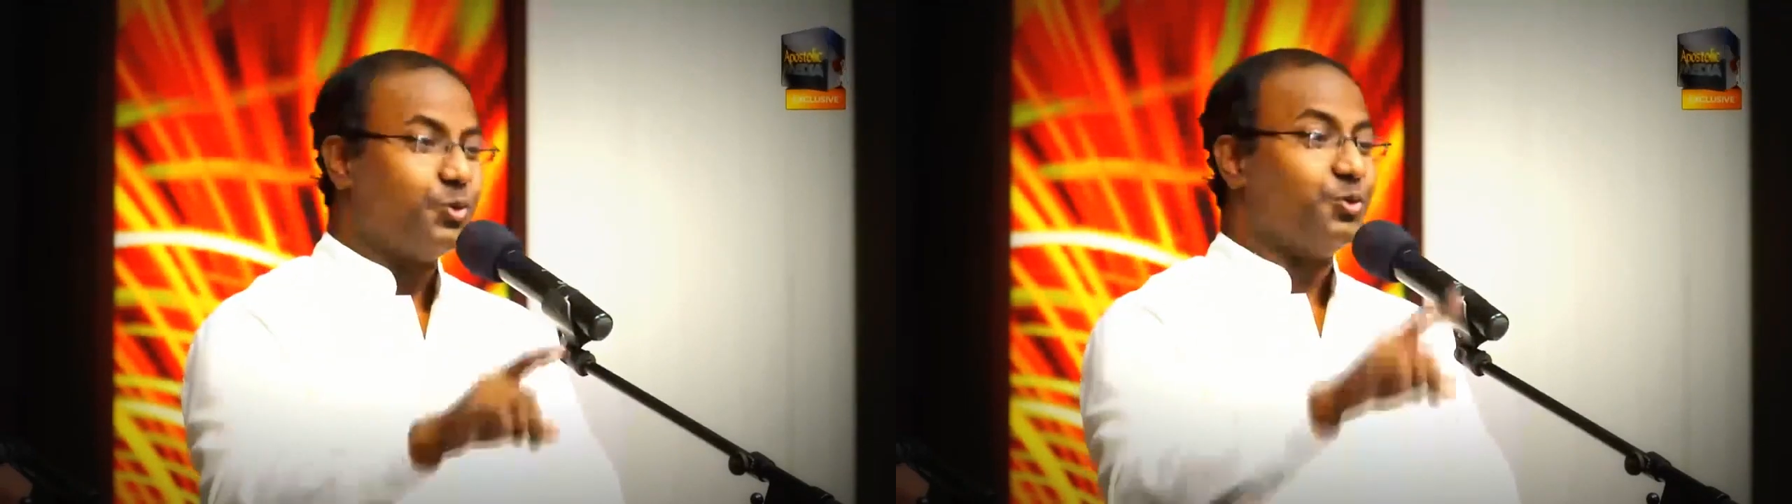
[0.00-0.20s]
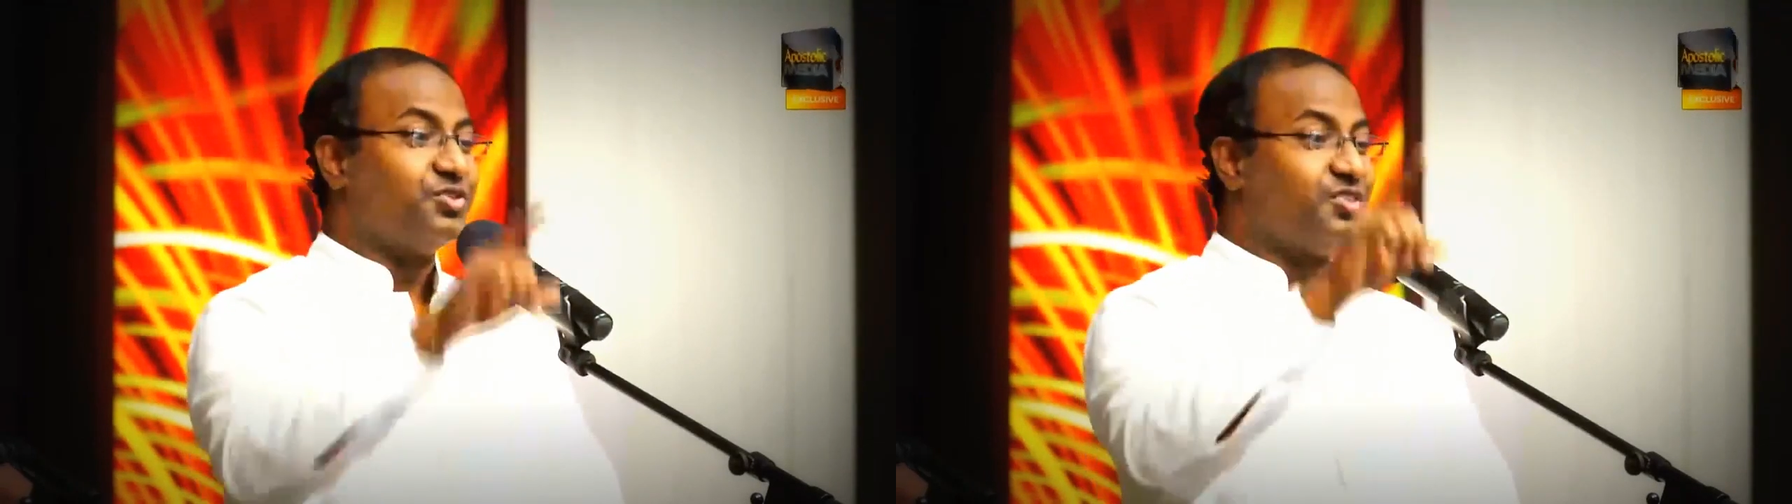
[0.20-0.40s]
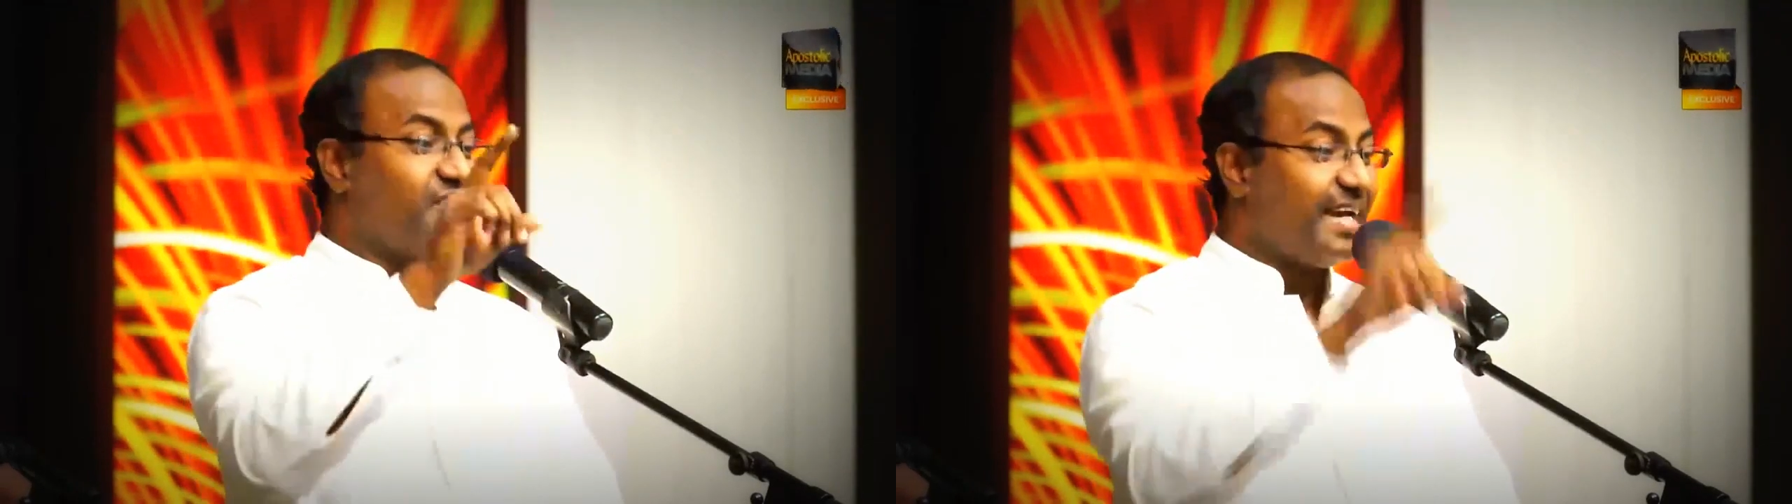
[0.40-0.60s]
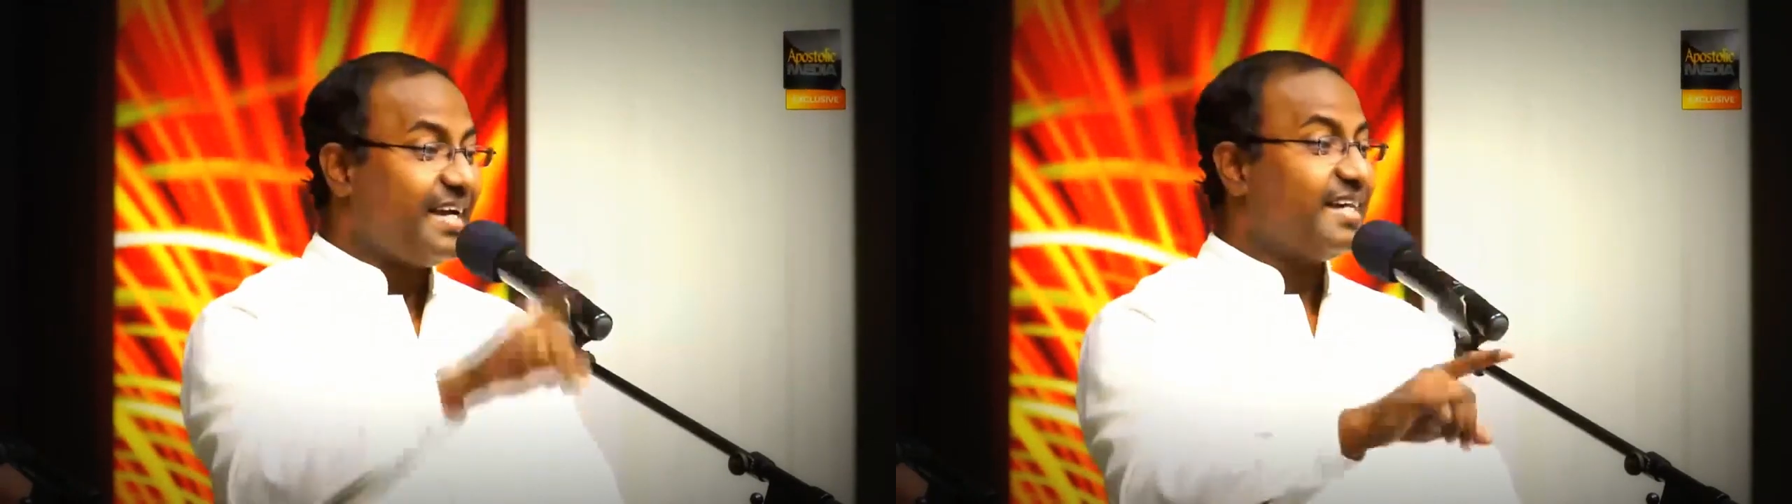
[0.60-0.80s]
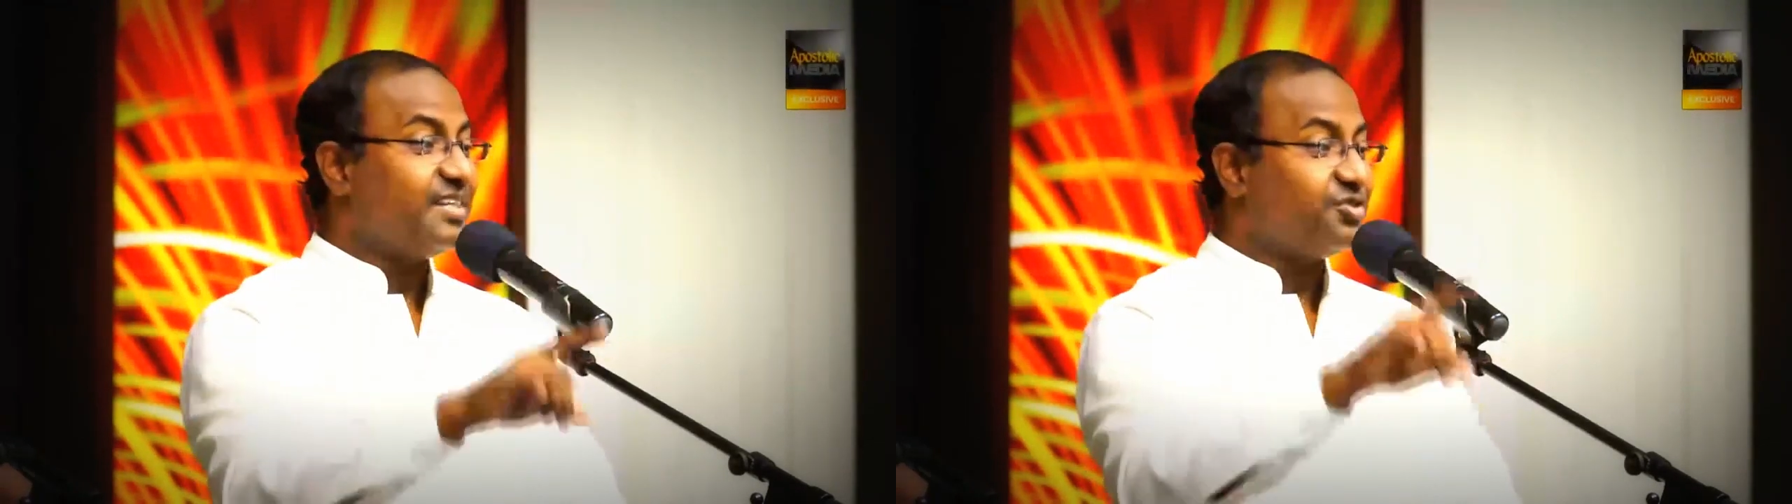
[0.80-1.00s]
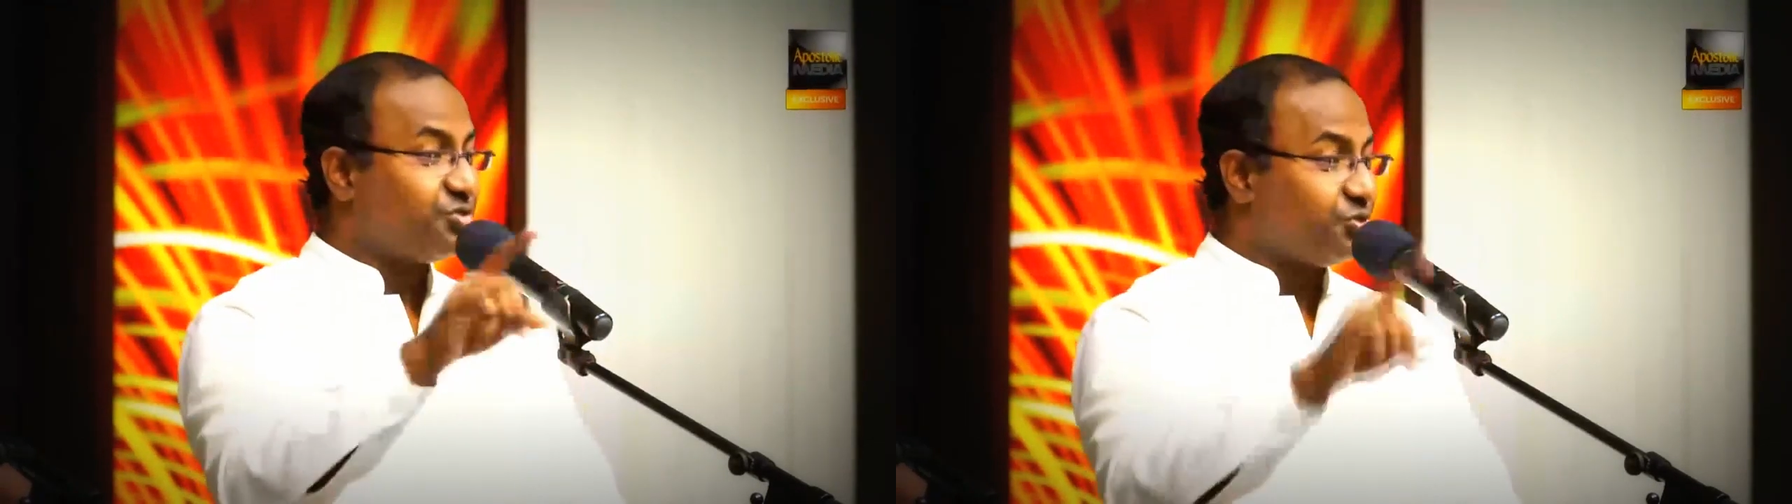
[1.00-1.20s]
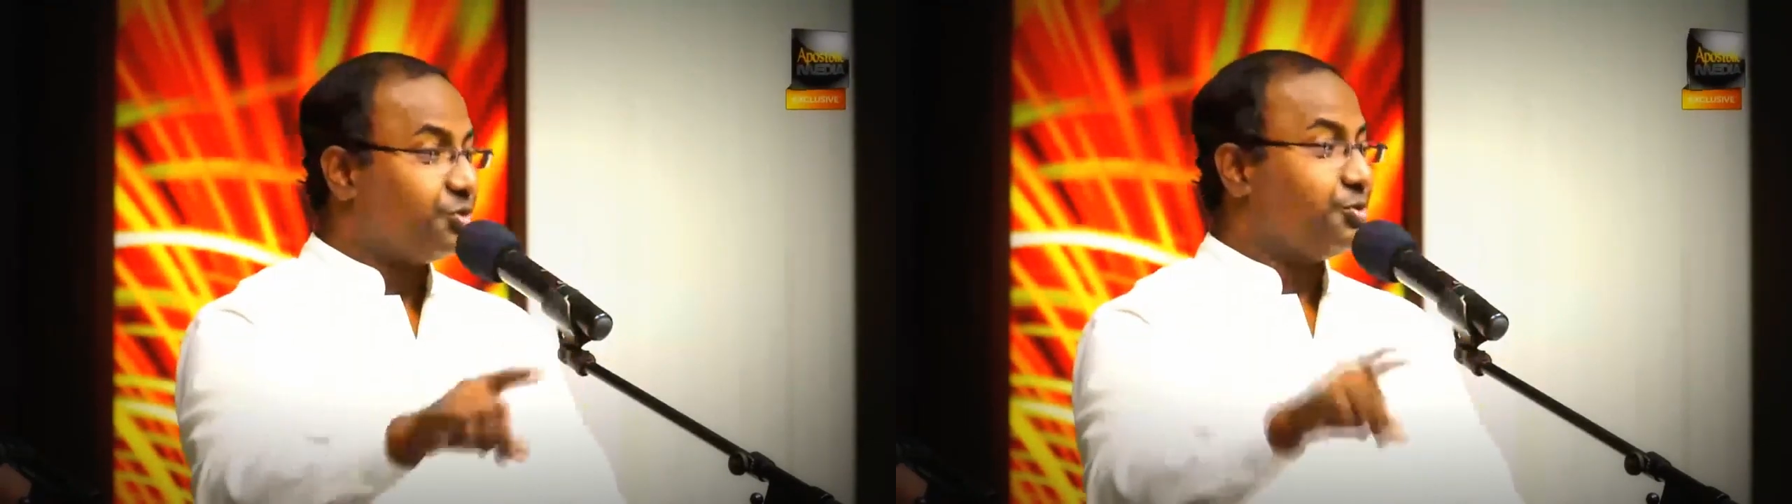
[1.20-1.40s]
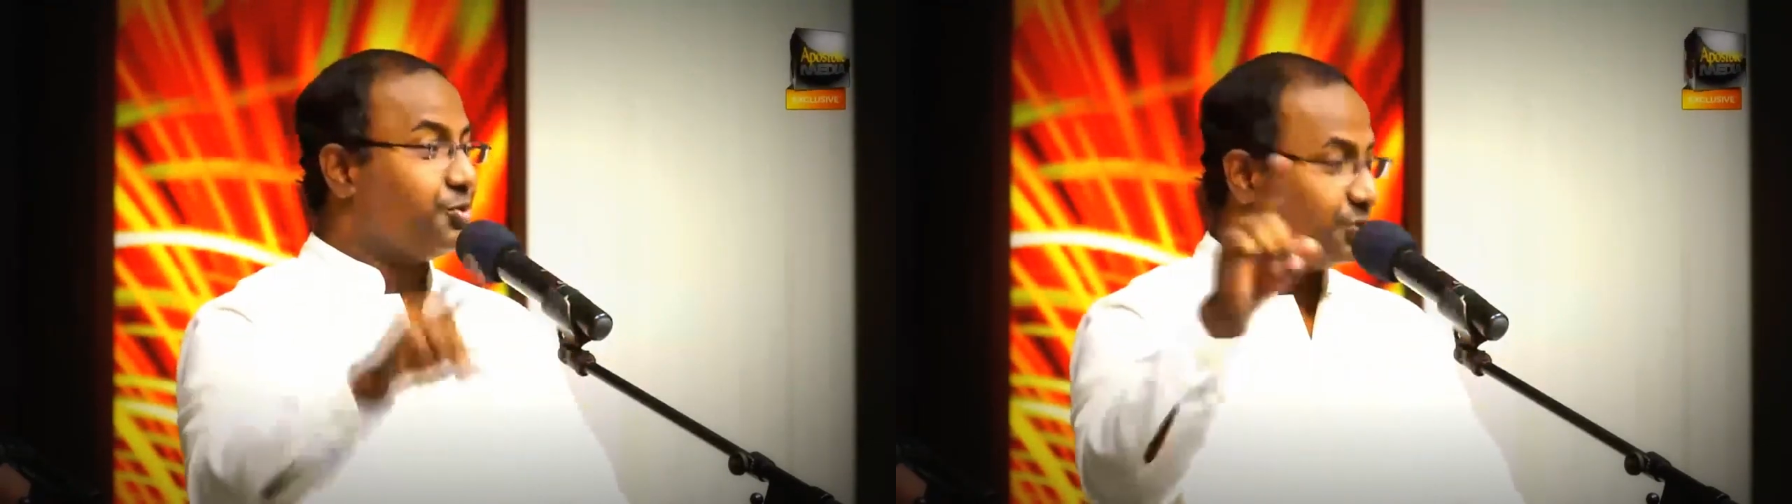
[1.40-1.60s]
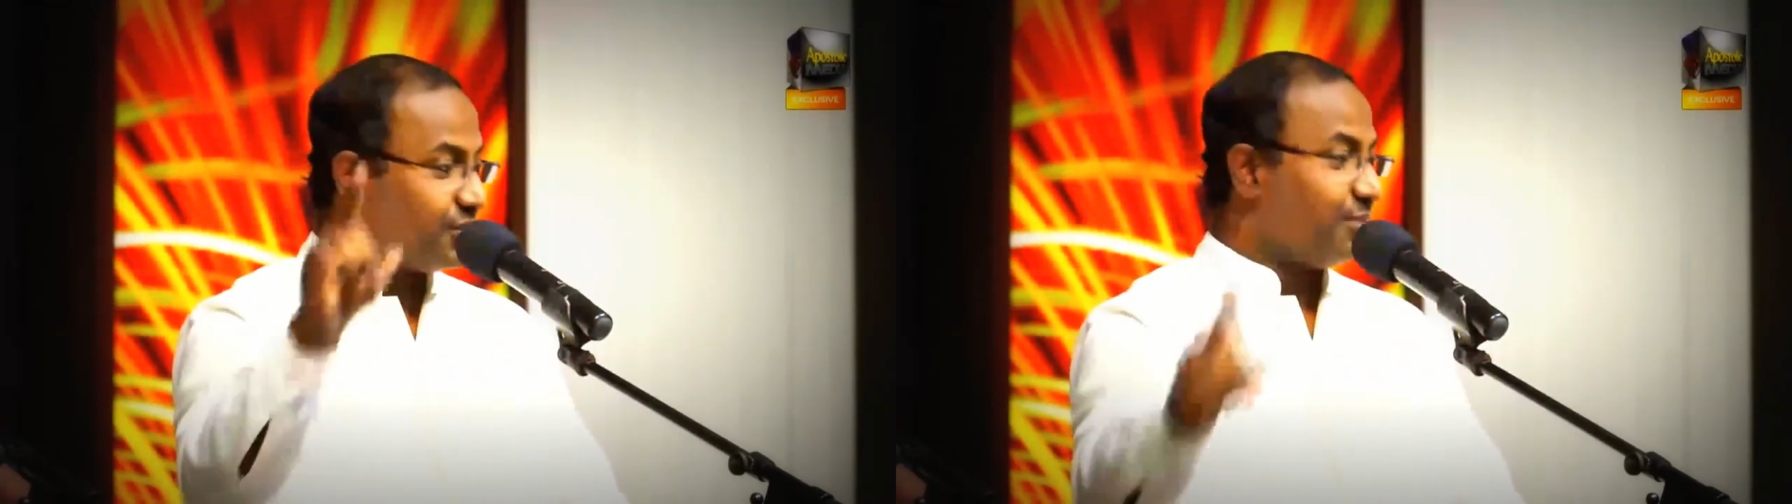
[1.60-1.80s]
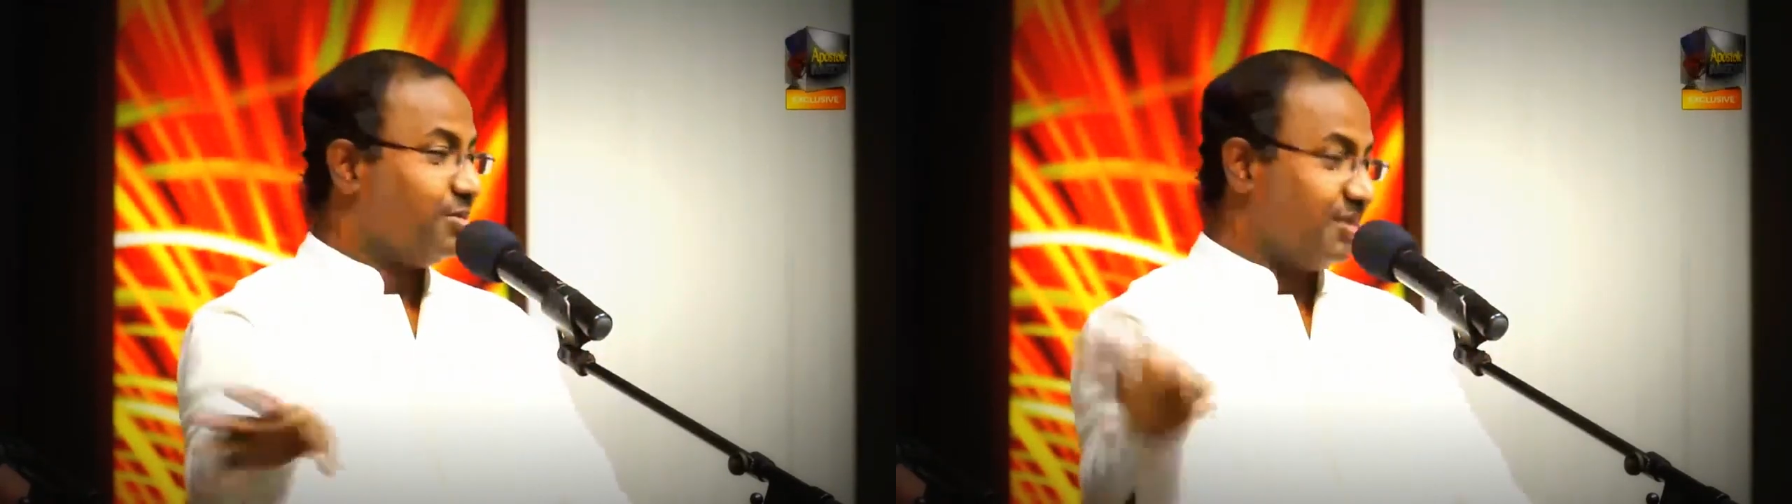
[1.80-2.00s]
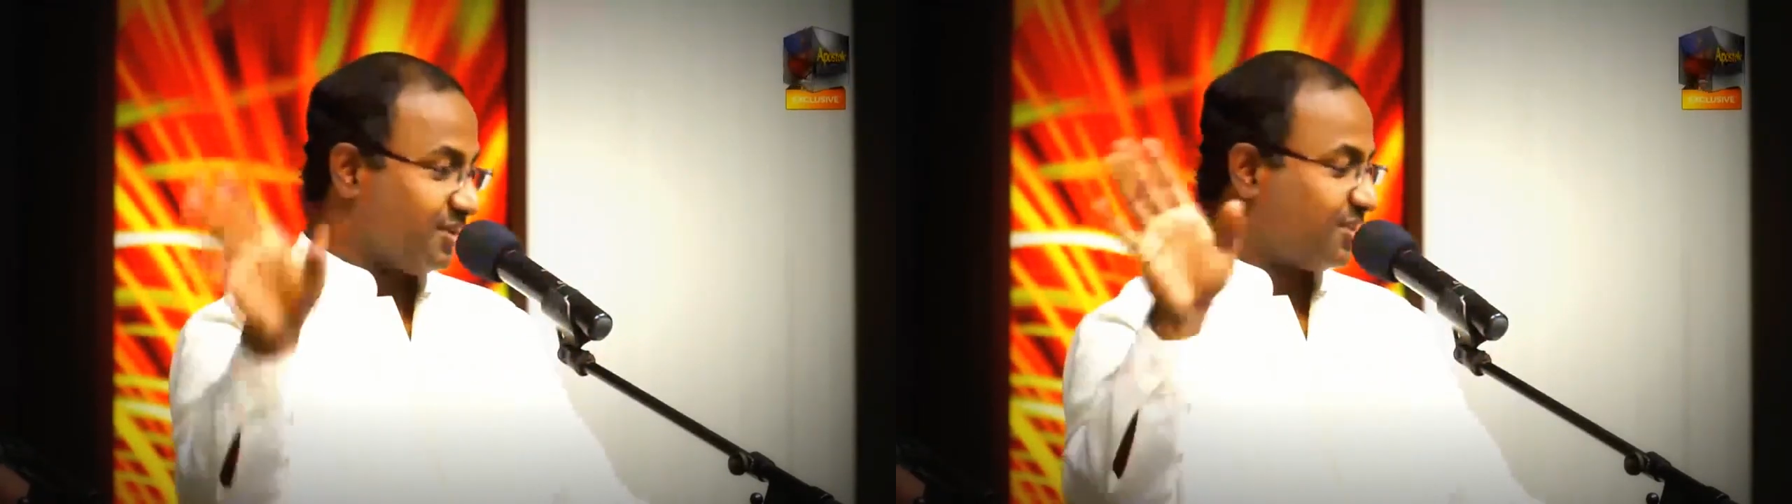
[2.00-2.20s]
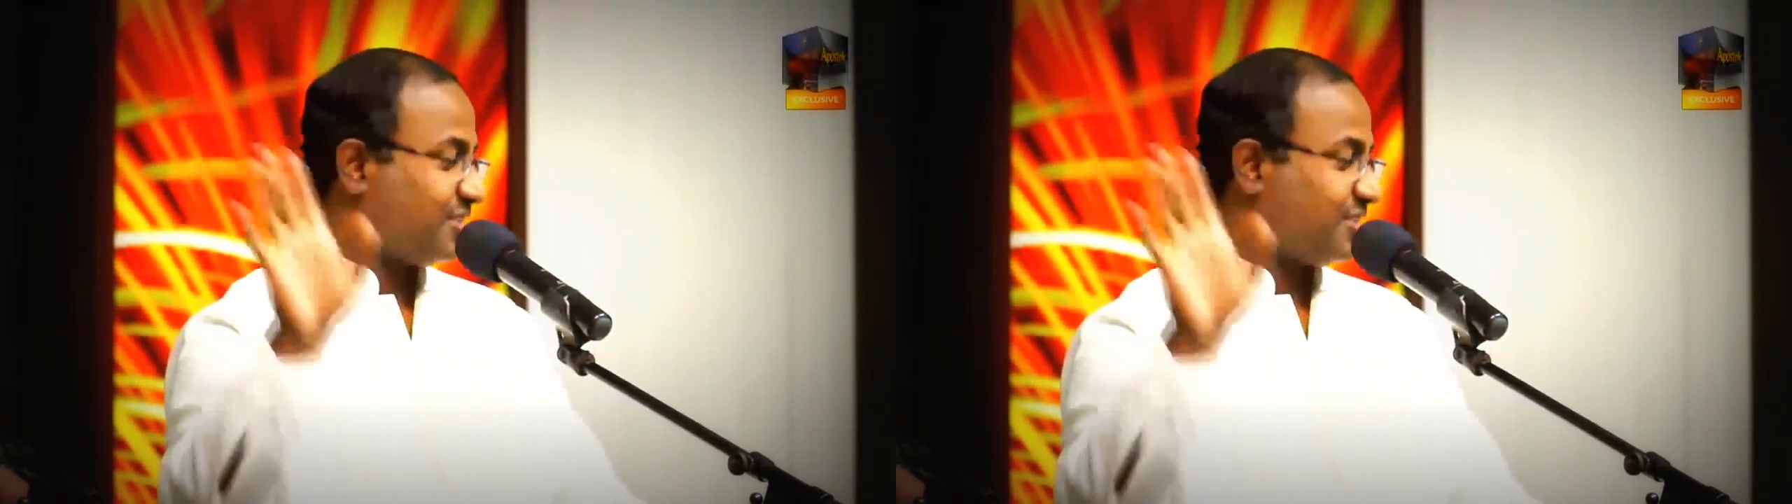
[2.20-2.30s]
who stays through troubles.